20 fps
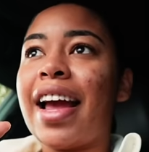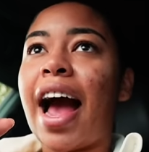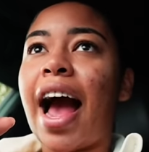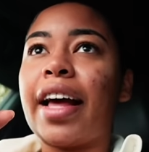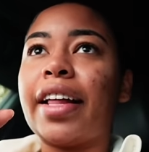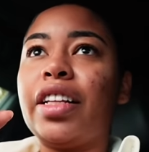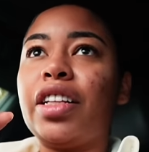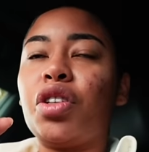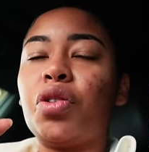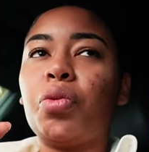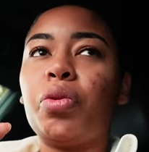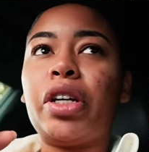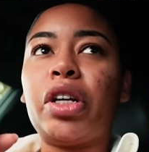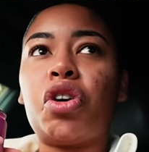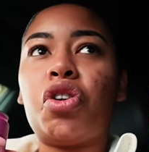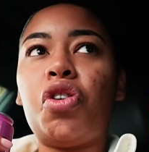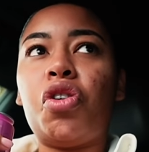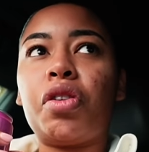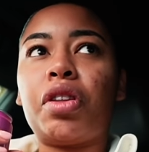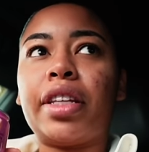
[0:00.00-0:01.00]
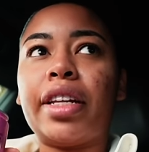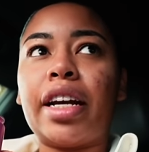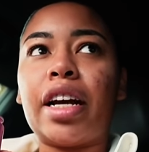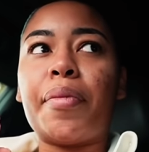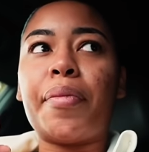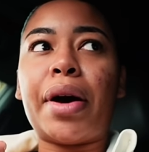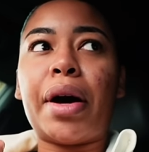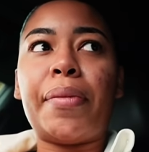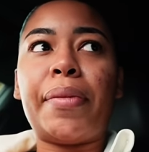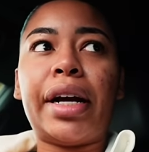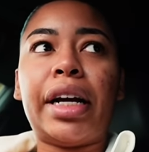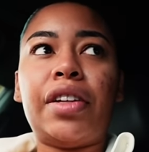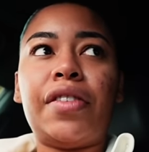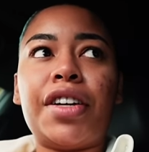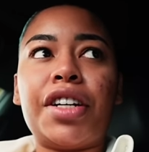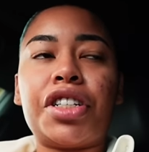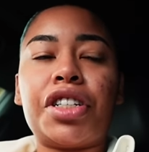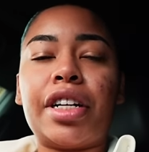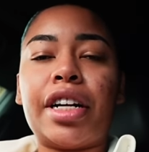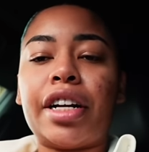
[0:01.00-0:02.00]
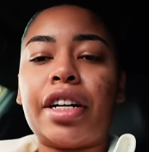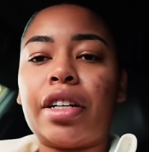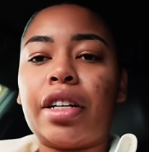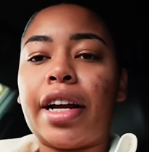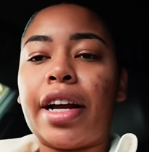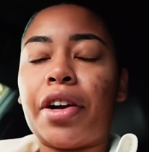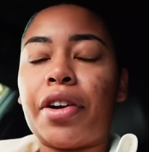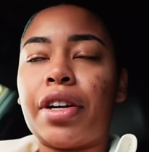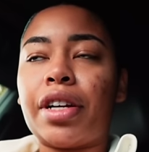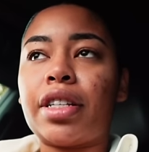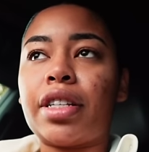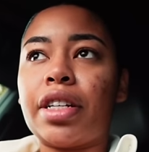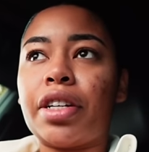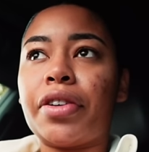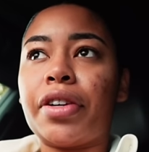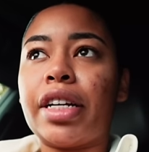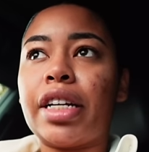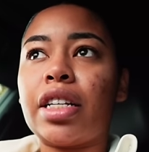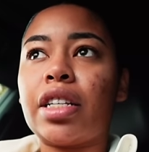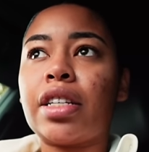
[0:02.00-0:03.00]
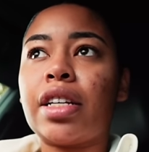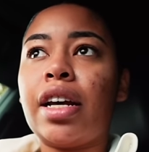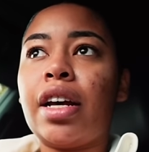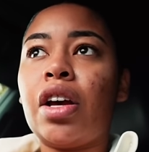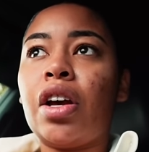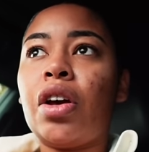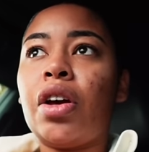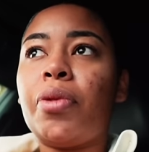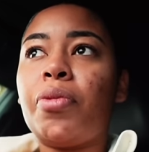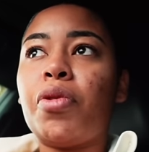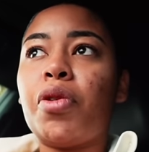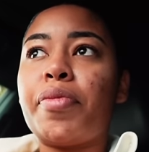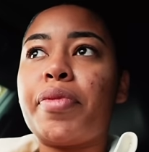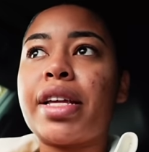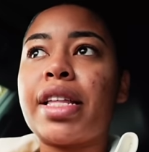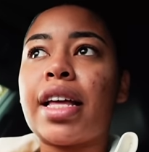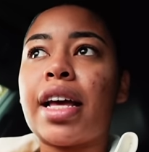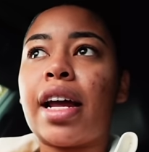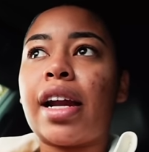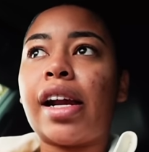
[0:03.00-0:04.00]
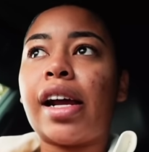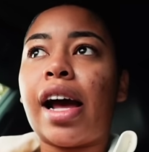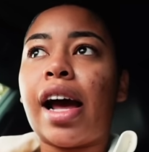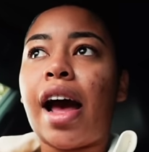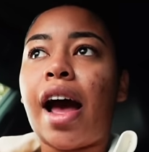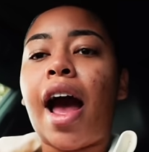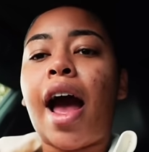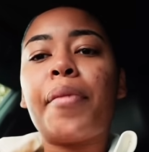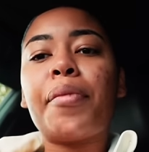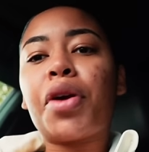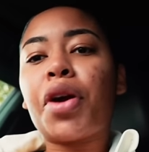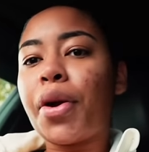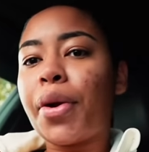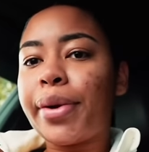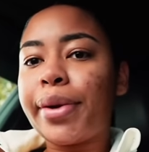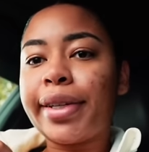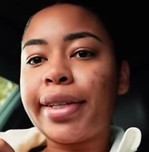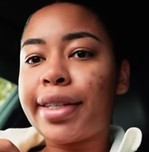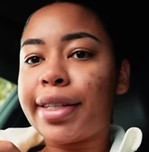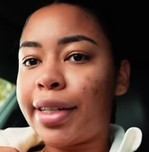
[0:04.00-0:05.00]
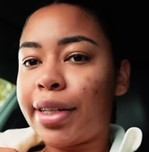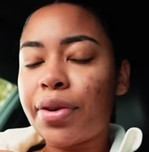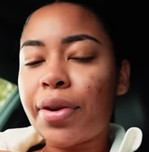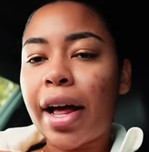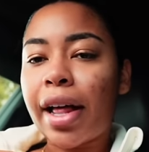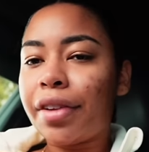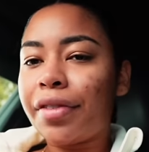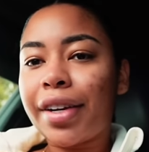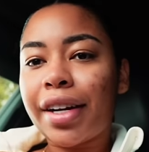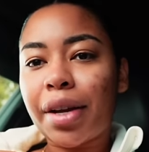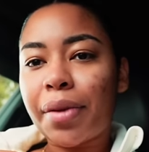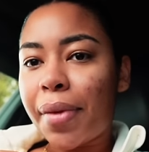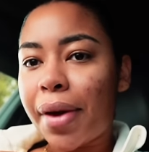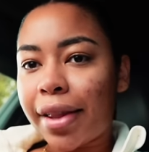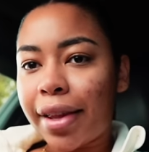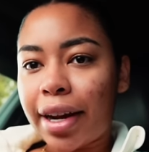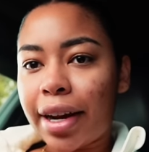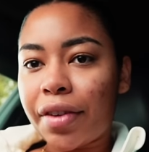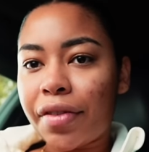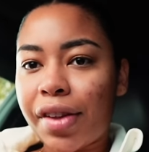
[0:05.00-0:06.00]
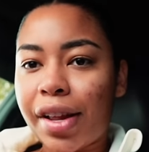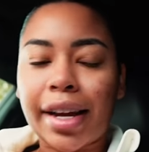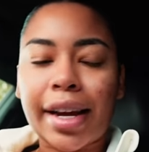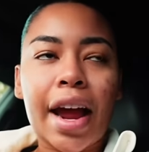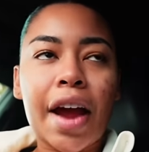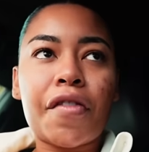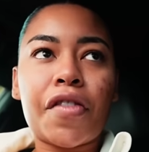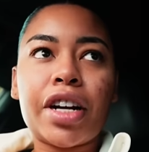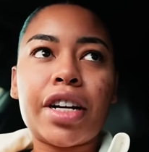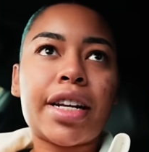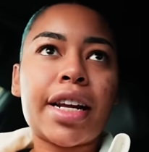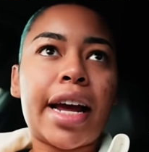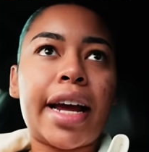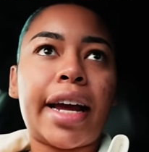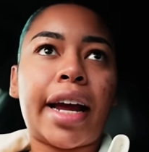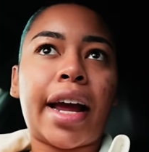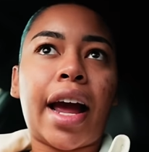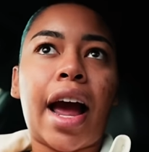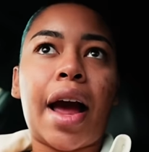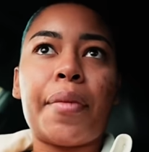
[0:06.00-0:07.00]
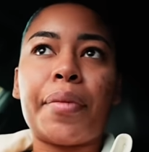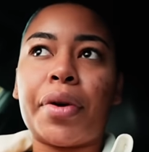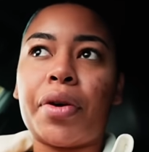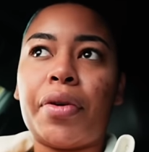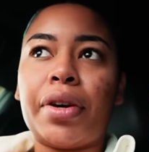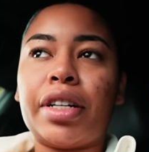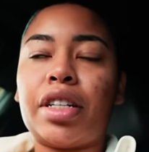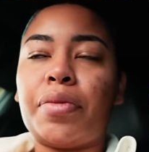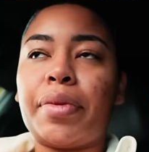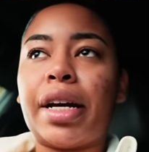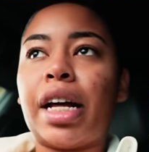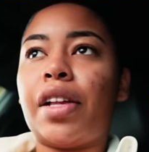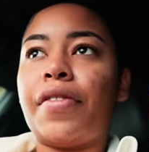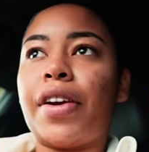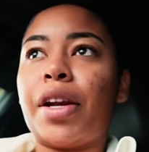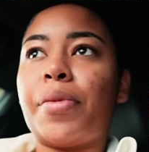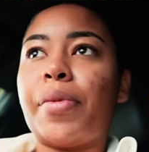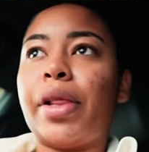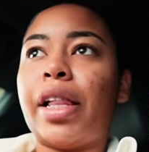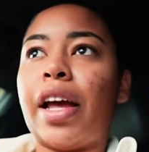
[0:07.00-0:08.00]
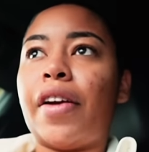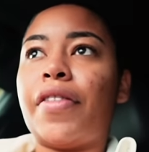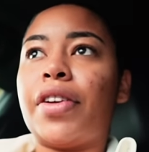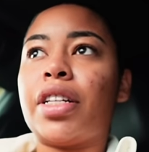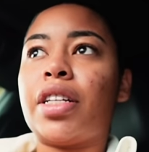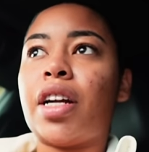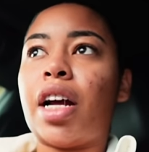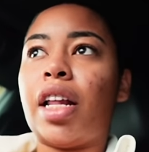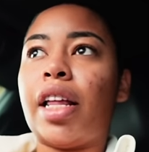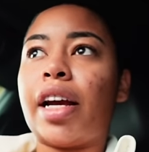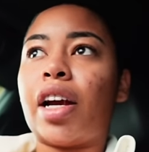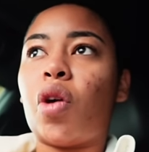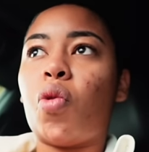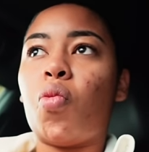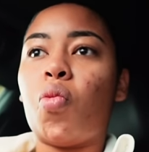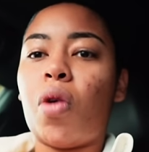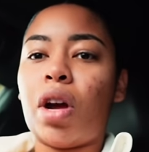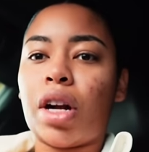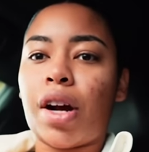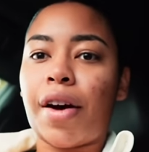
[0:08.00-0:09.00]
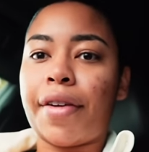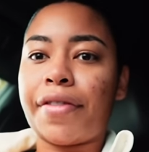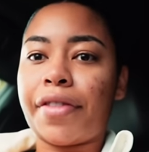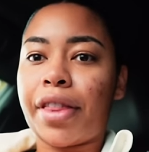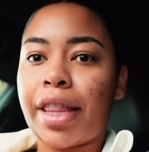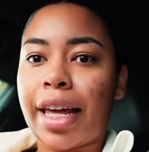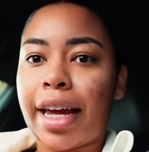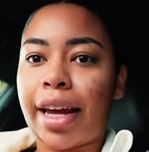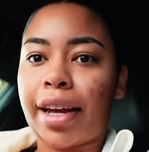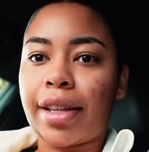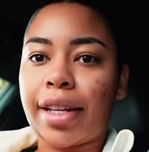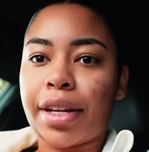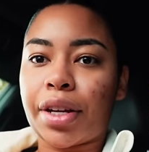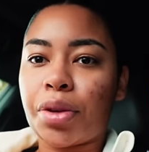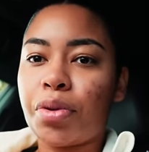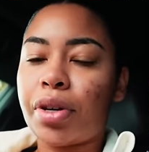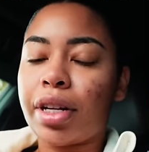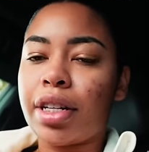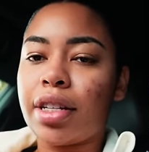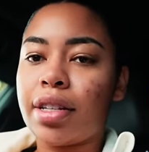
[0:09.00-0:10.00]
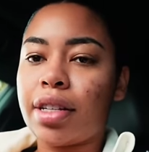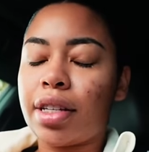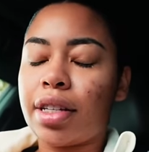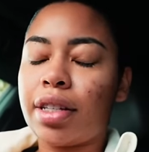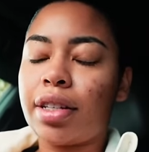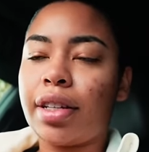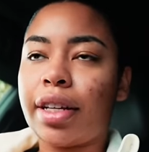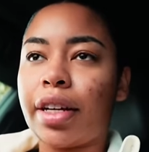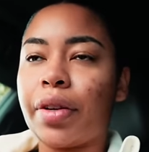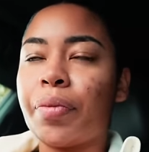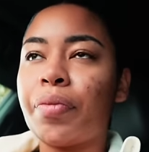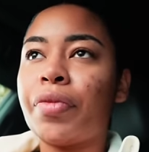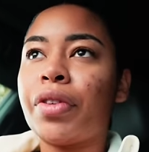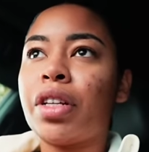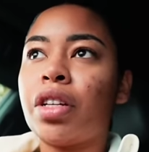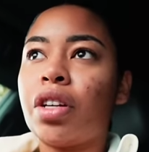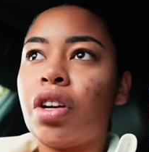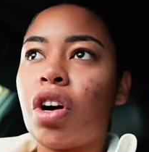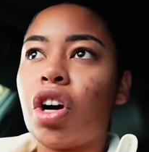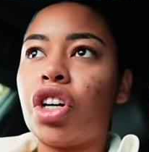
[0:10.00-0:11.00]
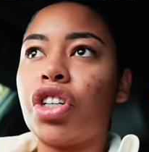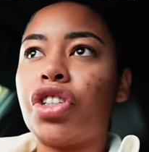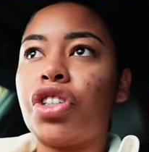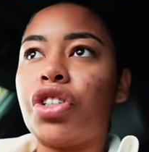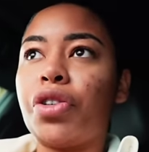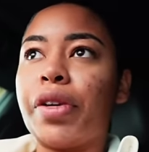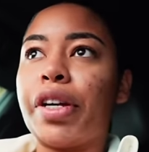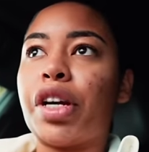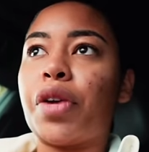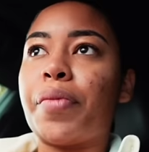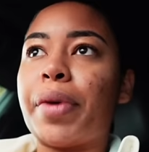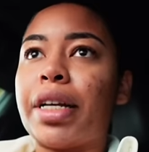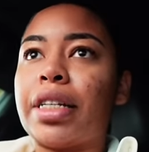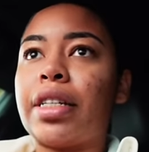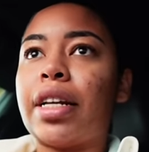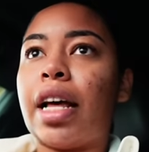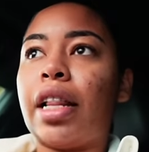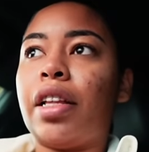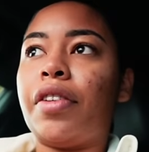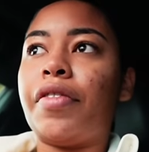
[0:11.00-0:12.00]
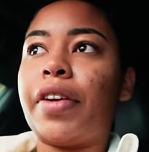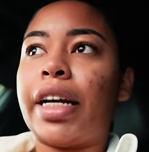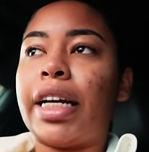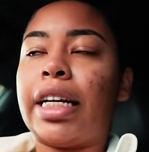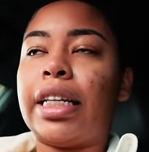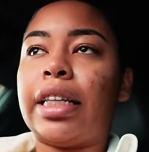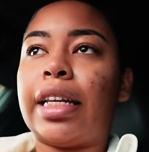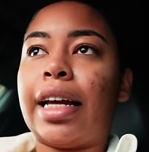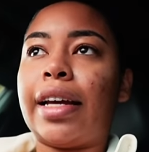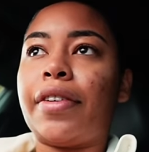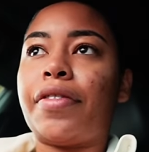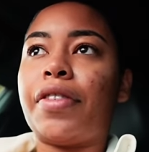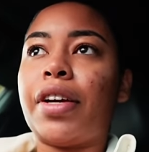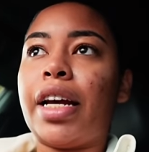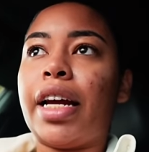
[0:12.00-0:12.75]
I think the really cool thing about my Elevation Era series will be that I'm currently still elevating my life. Like, every day I'm going to be elevating my life. It's not like a one-off thing. Like, you consistently are doing your best to elevate in life.